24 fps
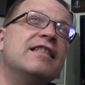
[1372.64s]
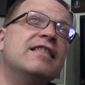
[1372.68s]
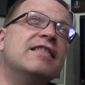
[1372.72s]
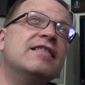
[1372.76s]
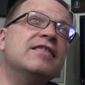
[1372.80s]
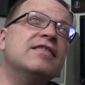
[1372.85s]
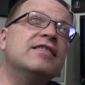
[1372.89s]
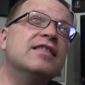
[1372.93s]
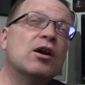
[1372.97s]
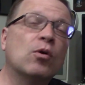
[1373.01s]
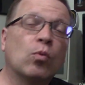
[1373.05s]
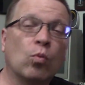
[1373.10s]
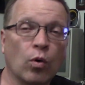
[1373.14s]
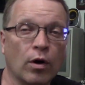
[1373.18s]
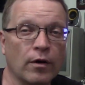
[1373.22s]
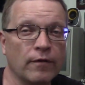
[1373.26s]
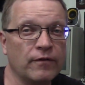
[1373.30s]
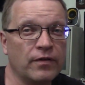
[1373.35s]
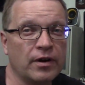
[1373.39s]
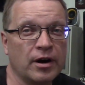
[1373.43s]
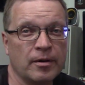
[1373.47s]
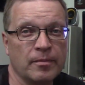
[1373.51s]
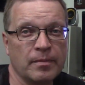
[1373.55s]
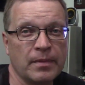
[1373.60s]
There weren't
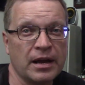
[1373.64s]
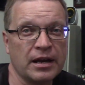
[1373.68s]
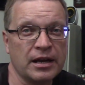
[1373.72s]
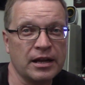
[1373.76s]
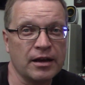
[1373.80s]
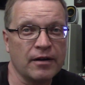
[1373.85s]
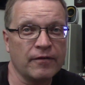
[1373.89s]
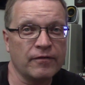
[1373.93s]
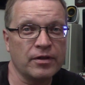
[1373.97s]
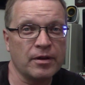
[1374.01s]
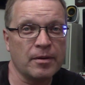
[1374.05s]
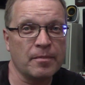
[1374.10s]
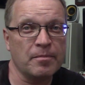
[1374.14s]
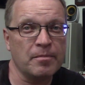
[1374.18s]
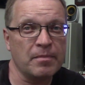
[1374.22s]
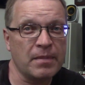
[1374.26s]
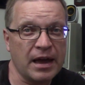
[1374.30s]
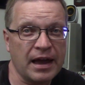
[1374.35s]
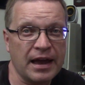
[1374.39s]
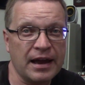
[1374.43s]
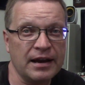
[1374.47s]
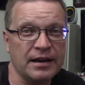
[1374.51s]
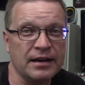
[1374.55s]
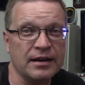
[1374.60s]
very many of them
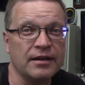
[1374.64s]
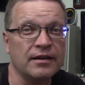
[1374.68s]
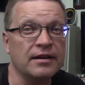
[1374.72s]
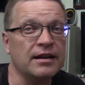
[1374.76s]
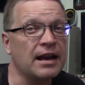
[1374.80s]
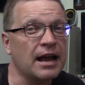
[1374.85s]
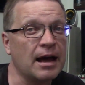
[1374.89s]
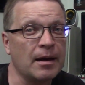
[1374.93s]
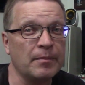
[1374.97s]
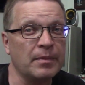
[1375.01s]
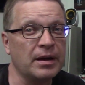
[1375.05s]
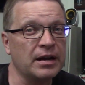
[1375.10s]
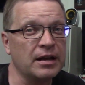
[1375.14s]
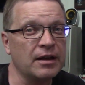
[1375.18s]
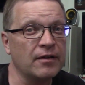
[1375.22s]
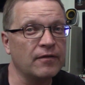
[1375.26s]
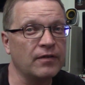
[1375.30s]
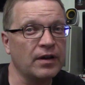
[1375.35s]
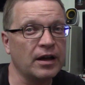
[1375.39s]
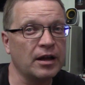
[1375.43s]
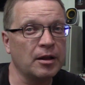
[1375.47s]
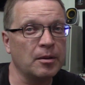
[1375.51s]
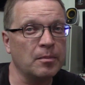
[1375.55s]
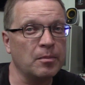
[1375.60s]
made, not many
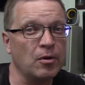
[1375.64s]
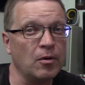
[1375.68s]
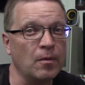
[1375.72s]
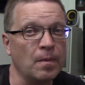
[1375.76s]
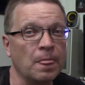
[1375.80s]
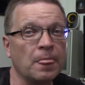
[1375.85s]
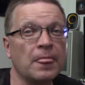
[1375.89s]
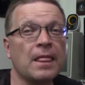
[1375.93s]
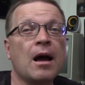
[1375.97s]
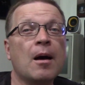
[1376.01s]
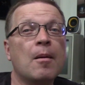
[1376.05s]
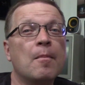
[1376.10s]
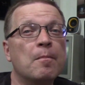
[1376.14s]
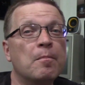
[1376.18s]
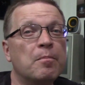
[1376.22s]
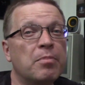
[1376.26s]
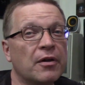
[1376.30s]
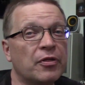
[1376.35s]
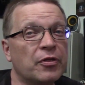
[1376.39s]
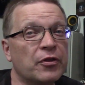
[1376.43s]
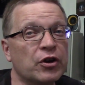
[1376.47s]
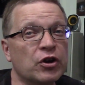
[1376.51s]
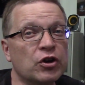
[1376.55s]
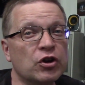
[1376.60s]
available,
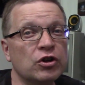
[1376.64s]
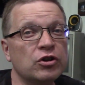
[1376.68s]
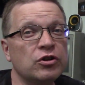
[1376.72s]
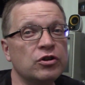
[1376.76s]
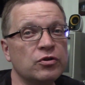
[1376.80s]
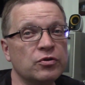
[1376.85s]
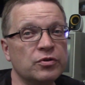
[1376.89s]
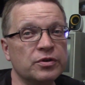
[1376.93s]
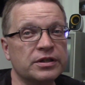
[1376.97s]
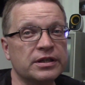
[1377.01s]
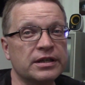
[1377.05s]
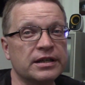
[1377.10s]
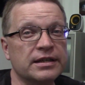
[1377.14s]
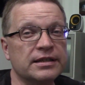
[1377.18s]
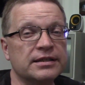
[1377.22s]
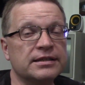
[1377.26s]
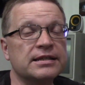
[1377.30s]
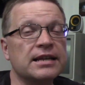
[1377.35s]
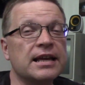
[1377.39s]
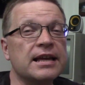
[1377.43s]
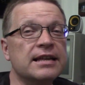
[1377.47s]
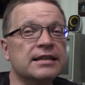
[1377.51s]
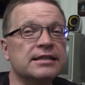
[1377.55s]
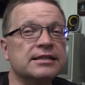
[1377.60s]
but the good news
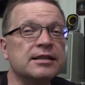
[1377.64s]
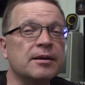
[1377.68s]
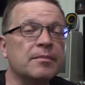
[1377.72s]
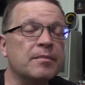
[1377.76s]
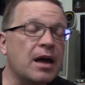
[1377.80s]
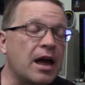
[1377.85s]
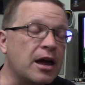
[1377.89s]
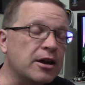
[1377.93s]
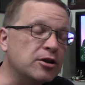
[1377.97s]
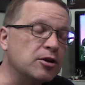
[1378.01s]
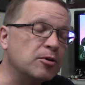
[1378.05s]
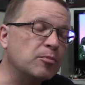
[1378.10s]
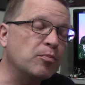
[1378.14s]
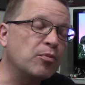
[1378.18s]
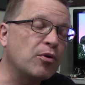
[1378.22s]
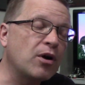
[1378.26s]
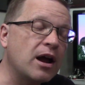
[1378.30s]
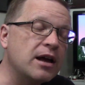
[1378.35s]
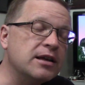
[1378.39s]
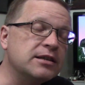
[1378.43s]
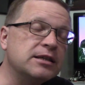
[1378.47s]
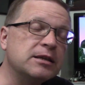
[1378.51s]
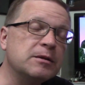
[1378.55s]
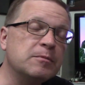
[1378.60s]
is some
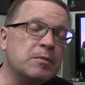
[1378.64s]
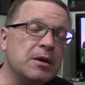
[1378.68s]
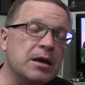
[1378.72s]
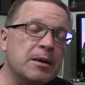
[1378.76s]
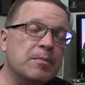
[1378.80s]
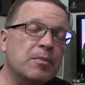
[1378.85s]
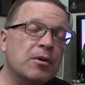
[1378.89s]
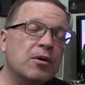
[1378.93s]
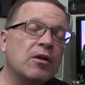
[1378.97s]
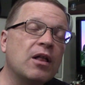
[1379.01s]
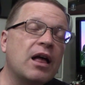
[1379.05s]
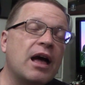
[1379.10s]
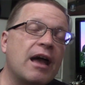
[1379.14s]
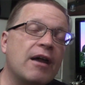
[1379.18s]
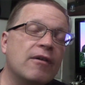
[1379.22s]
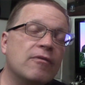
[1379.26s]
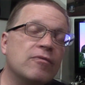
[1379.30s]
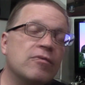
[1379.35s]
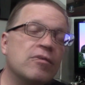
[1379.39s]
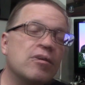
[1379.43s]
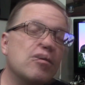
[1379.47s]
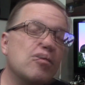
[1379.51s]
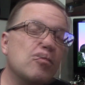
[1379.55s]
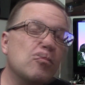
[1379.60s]
enterprising people
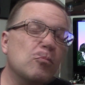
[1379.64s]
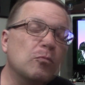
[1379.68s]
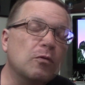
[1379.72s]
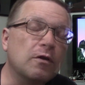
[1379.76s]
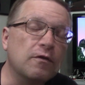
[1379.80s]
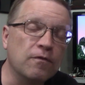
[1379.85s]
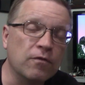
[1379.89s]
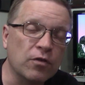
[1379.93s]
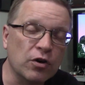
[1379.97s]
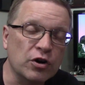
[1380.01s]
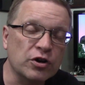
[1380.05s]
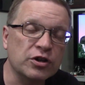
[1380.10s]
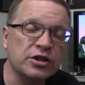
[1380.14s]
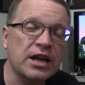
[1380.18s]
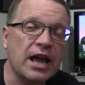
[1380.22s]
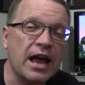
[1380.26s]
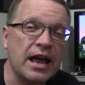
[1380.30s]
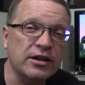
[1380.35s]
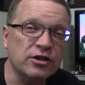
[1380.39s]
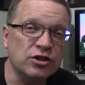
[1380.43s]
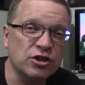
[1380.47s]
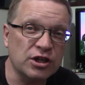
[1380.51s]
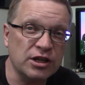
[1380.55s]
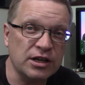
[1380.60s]
have reverse
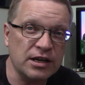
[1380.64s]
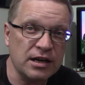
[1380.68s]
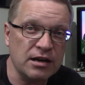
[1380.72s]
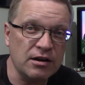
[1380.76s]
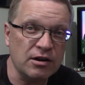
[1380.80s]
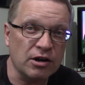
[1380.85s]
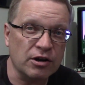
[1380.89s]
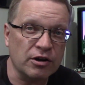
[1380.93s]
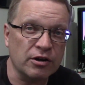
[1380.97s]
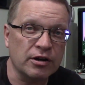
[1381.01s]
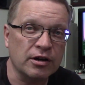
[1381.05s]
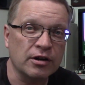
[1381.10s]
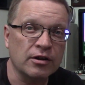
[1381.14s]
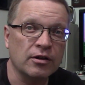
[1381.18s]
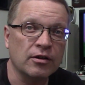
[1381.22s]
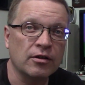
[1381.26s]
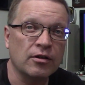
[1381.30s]
engineered